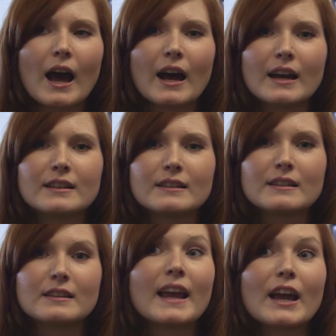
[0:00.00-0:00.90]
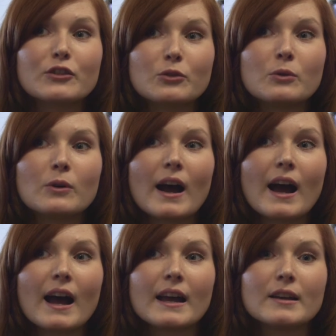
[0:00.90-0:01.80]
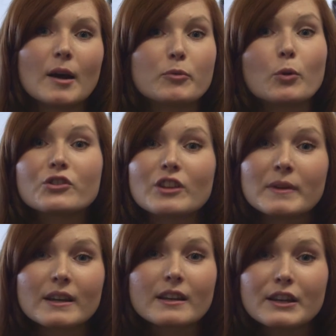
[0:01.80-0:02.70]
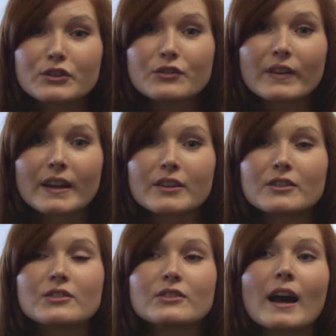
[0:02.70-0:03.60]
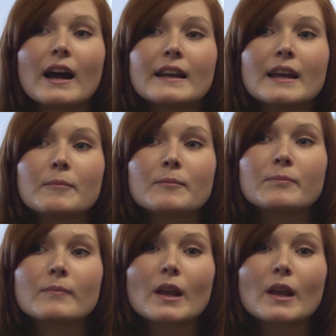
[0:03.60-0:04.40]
And yeah, so I approached them at careers fairs and